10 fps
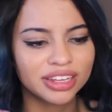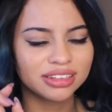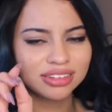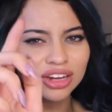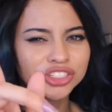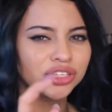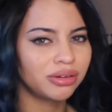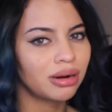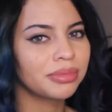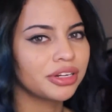Like I'll show
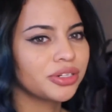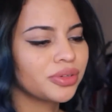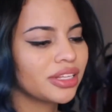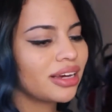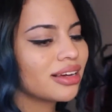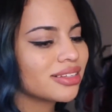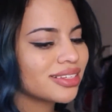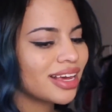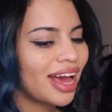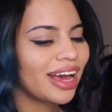you what I'm gonna do with it
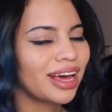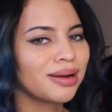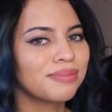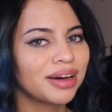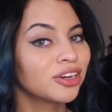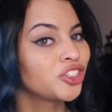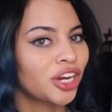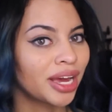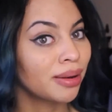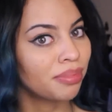because I kind of bought a
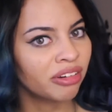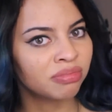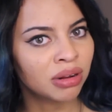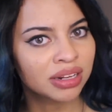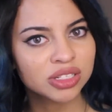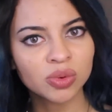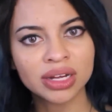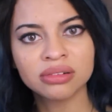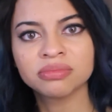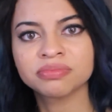giant puff ball as
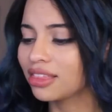well.